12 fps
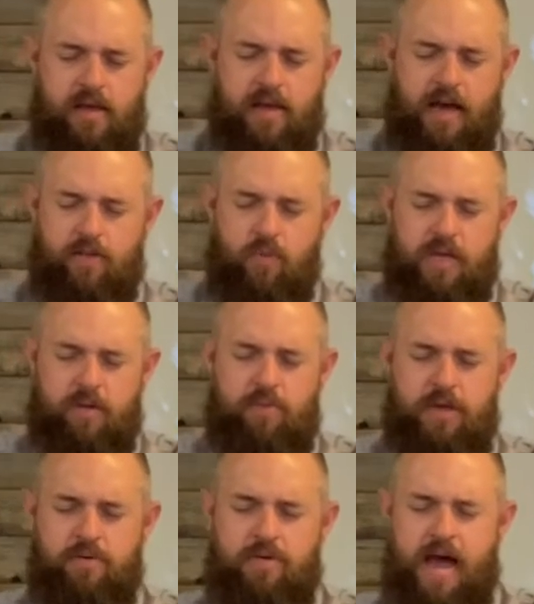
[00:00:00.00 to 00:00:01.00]
God, that we can
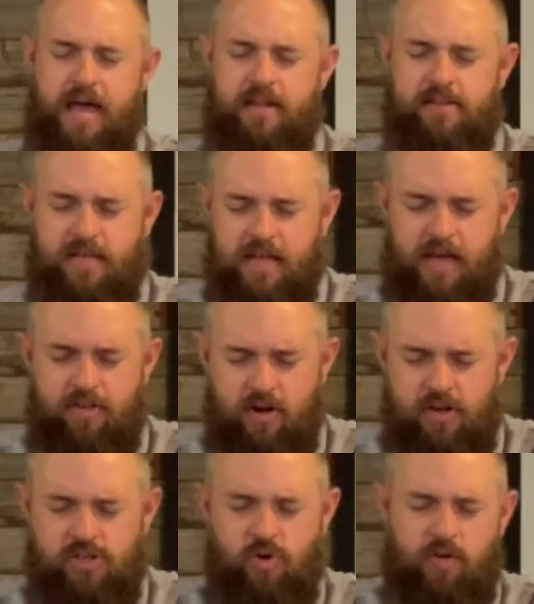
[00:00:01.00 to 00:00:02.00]
be united together,
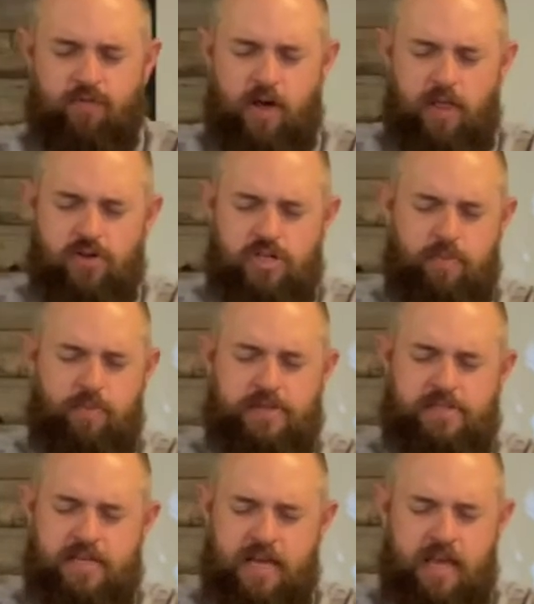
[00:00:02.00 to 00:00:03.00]
enjoy fellowship
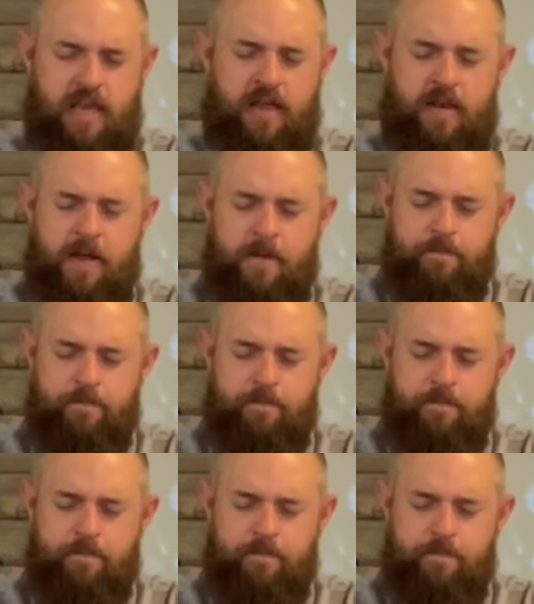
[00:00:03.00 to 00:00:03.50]
and singing and